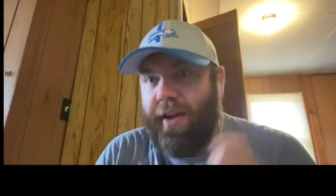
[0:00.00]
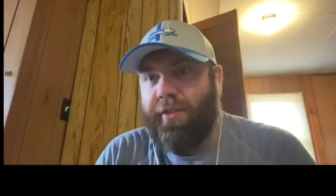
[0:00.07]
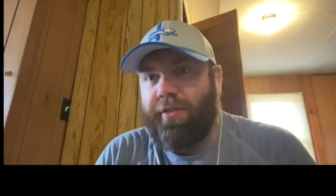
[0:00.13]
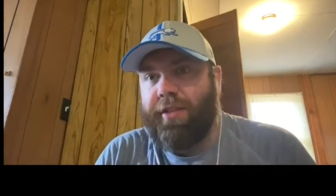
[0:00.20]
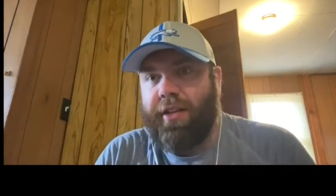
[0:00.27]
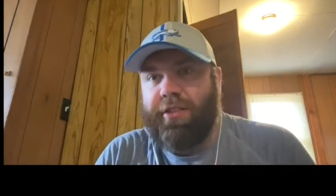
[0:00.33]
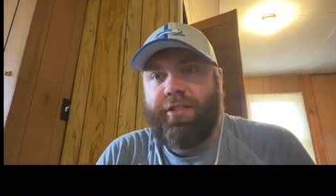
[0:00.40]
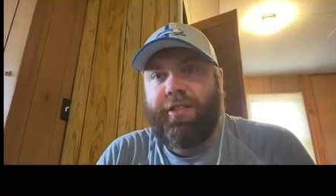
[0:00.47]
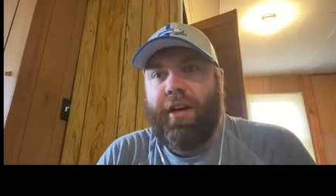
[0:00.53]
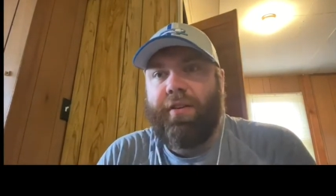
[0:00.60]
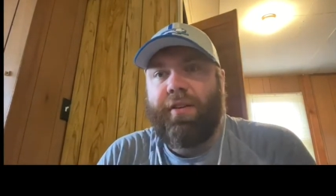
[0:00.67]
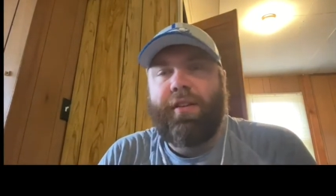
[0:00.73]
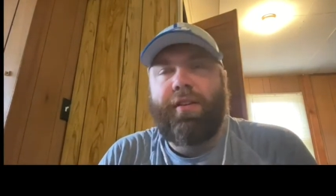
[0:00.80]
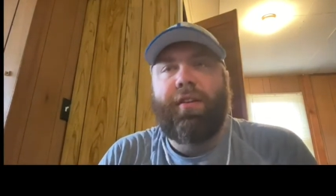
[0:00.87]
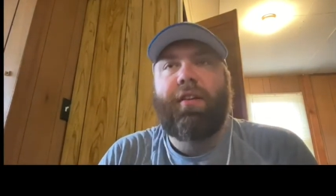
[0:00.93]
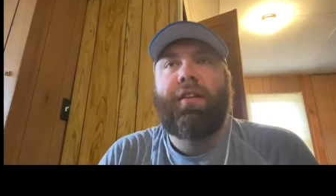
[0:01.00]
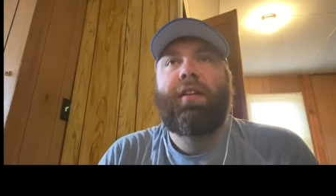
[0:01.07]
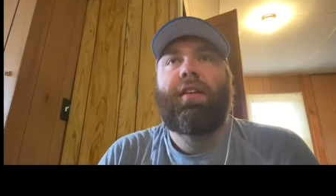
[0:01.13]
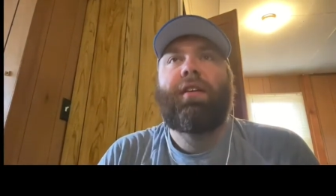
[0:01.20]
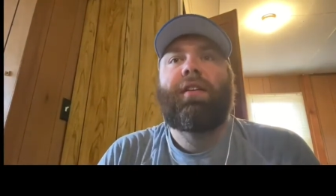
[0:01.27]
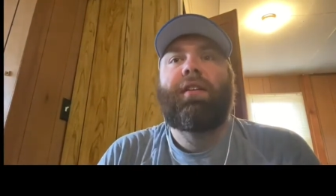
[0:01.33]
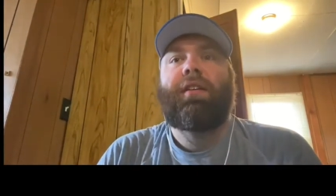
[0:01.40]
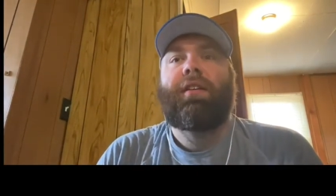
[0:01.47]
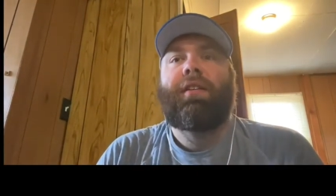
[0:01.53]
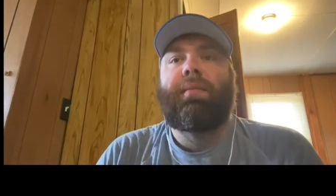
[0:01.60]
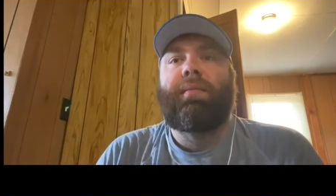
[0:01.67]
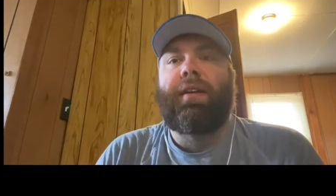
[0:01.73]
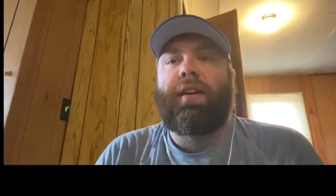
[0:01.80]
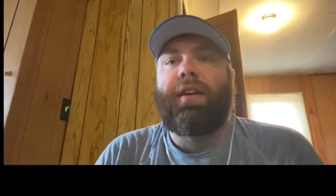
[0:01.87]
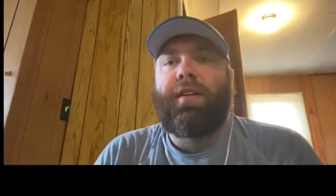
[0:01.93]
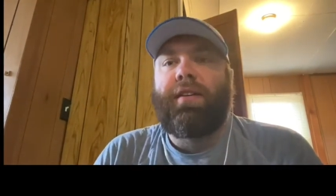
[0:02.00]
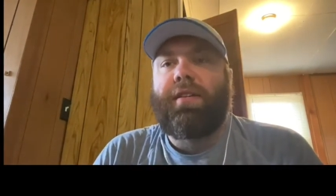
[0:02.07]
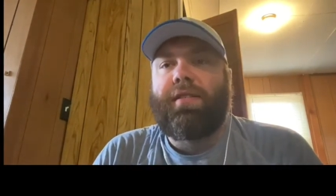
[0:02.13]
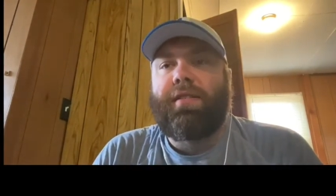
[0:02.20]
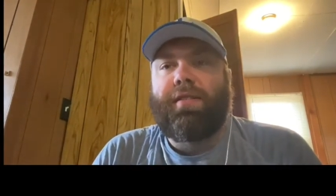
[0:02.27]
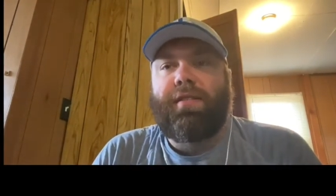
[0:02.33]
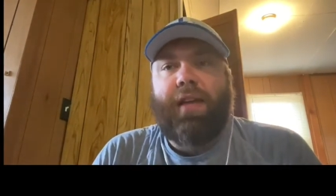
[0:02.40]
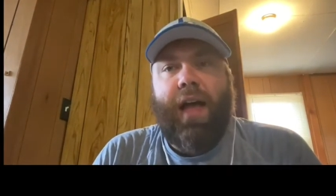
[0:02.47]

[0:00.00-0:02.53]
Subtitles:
touchdown either because